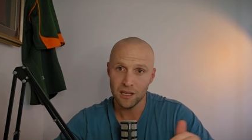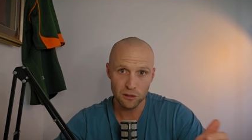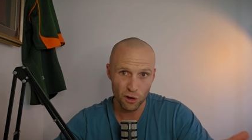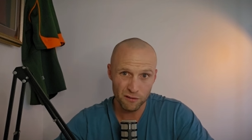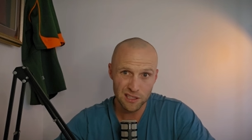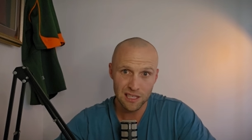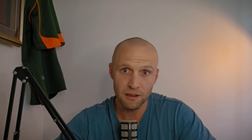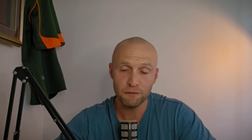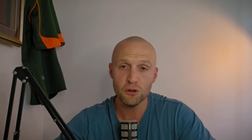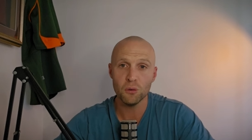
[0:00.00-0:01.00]
There's obviously
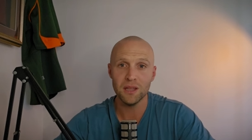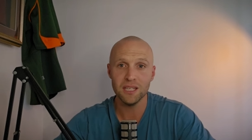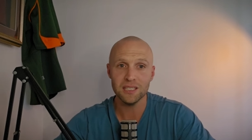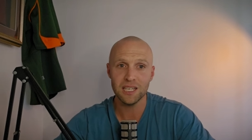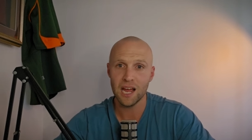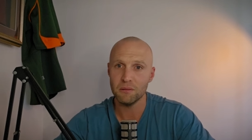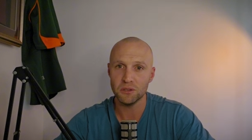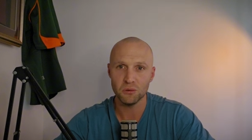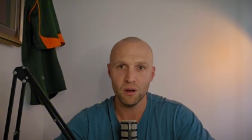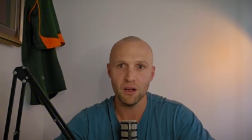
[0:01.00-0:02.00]
a few in this game
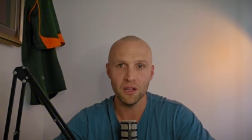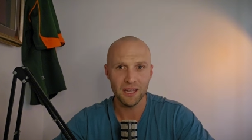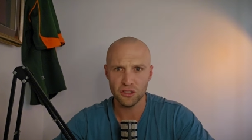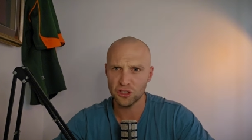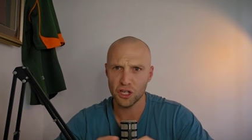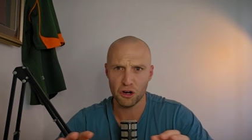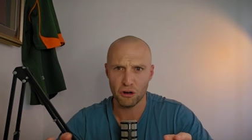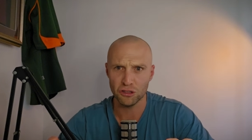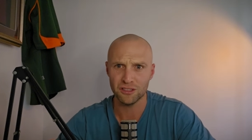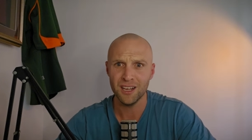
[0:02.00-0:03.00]
as well, and just
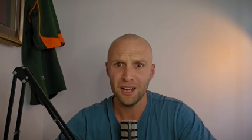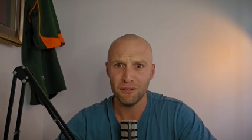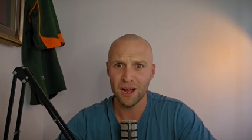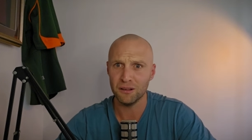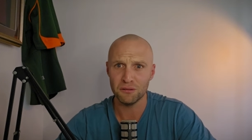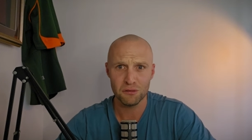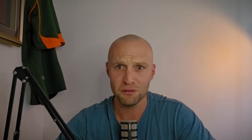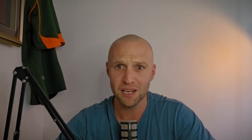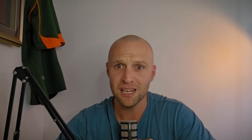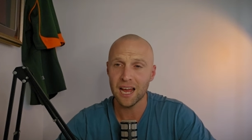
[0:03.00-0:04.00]
across round
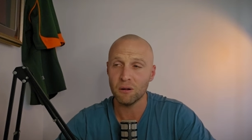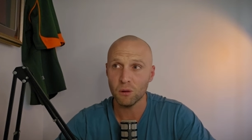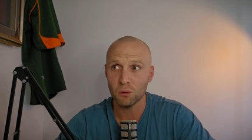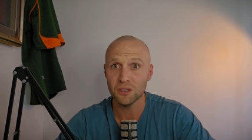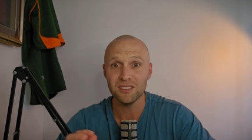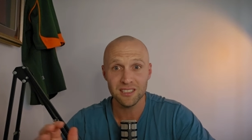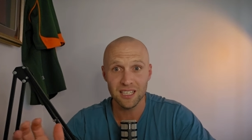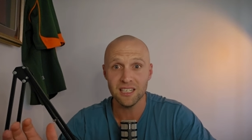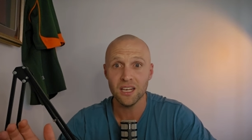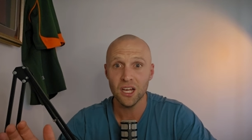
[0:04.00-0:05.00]
three. And we will
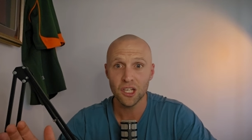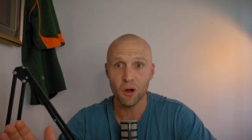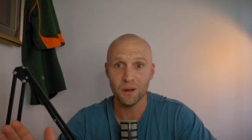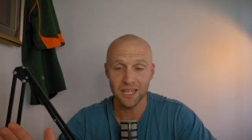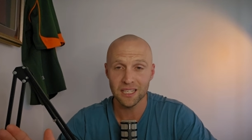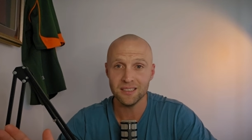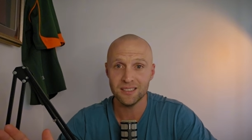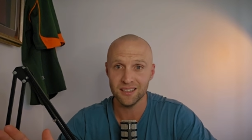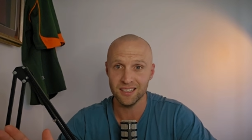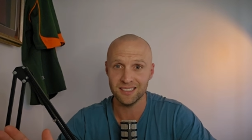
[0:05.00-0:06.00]
see going
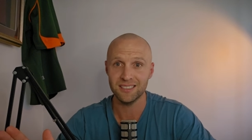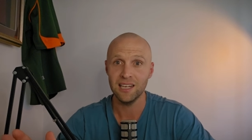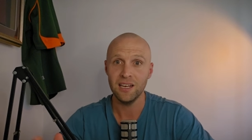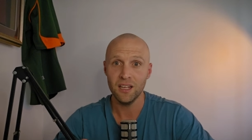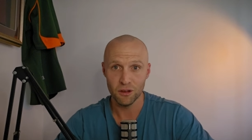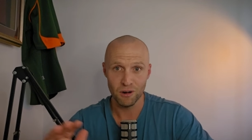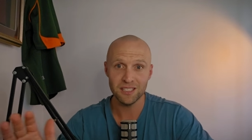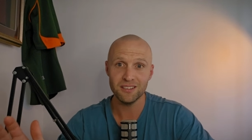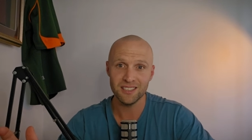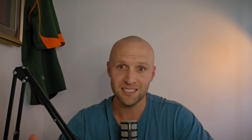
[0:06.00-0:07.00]
into this the
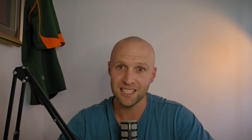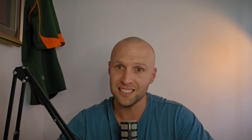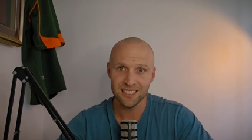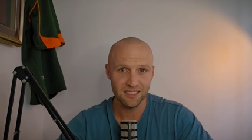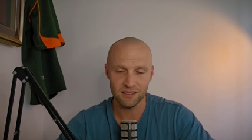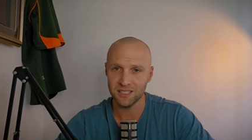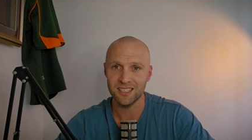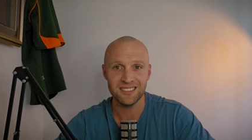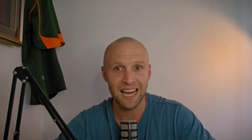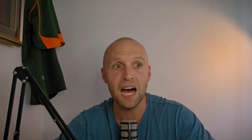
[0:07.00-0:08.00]
rest of the season just
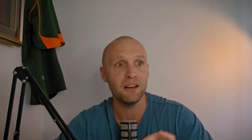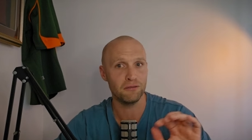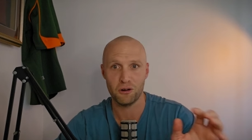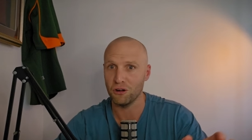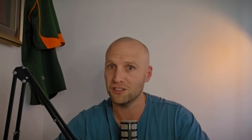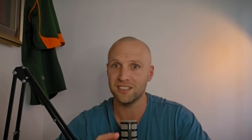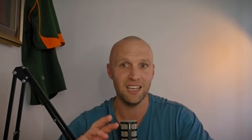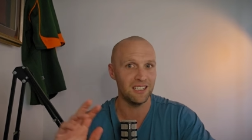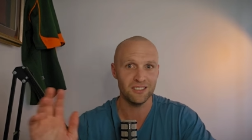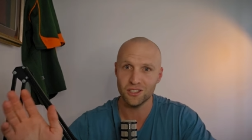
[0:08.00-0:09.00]
a ton of cross
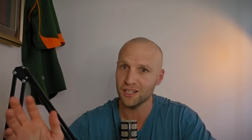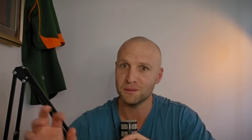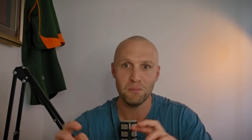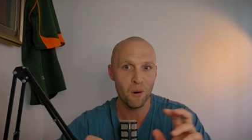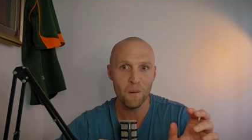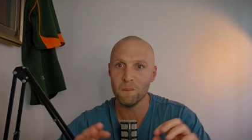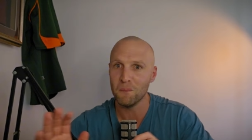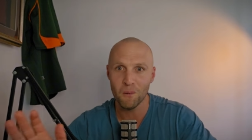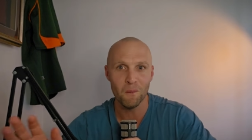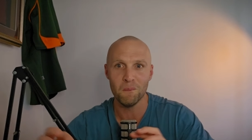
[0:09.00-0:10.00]
kicks, just boom,
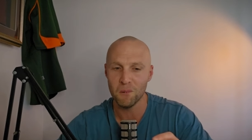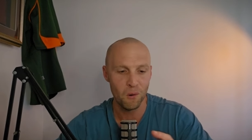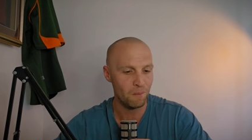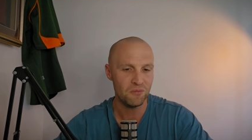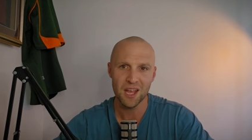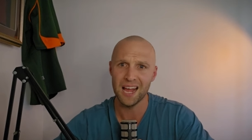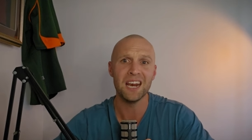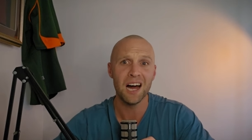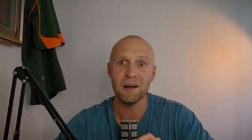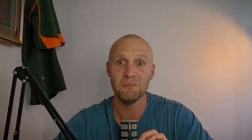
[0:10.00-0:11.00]
boom, boom.
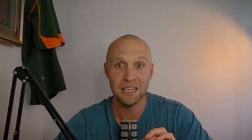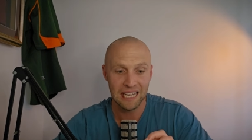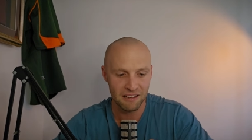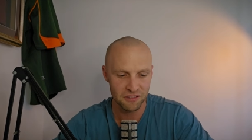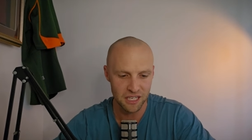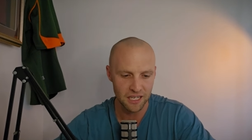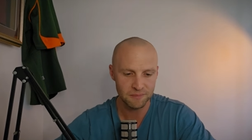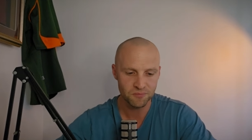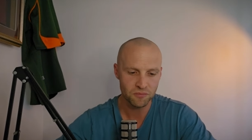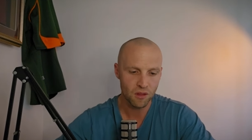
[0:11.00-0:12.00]
And I'm loving it.
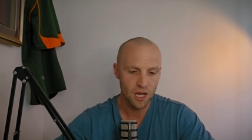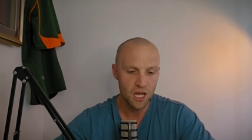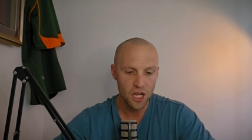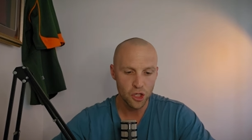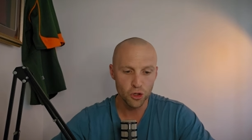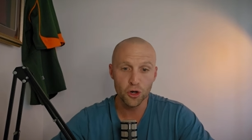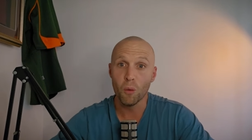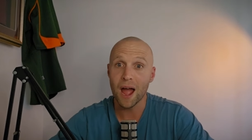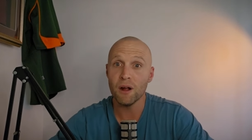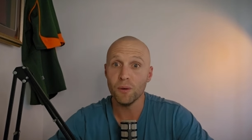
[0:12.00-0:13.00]
Good
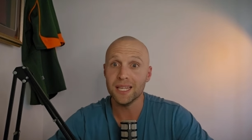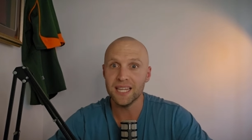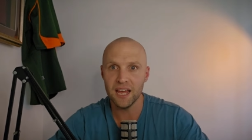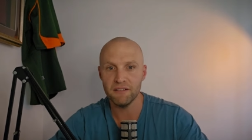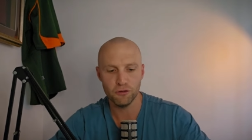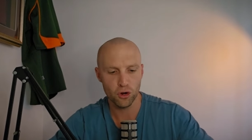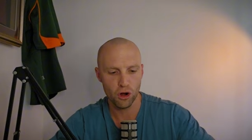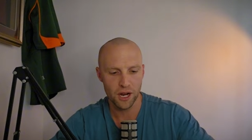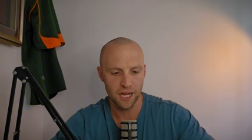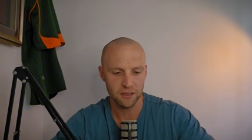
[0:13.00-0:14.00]
away win there for
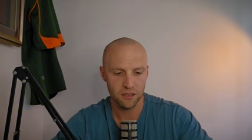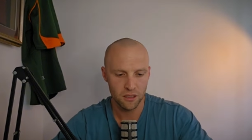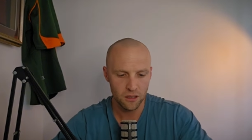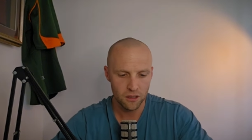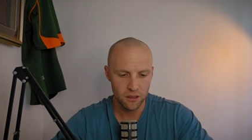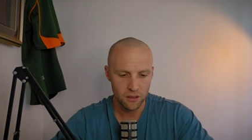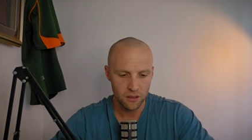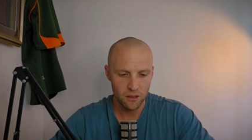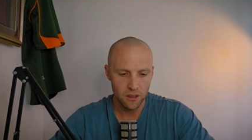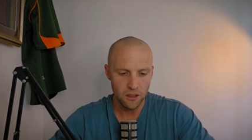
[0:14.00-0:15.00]
Connacht.
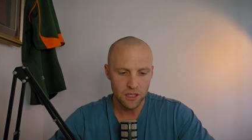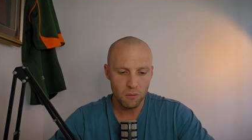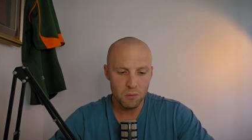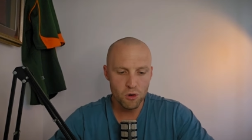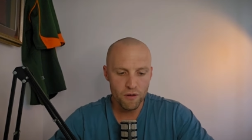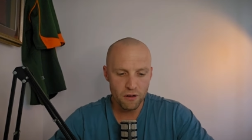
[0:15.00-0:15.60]
Then we move